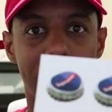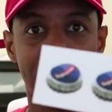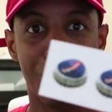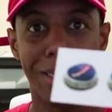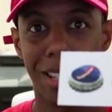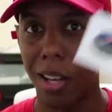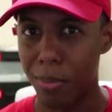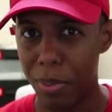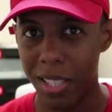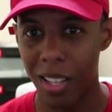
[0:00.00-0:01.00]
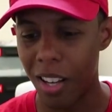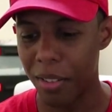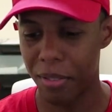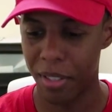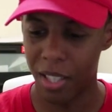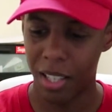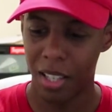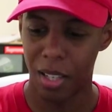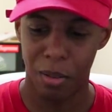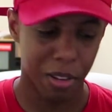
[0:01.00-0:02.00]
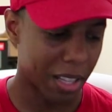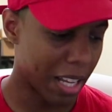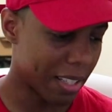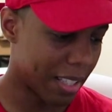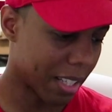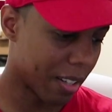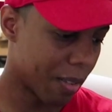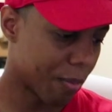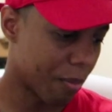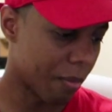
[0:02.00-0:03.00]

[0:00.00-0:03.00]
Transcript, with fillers: instead of twist off. Piss off. We got that sticker.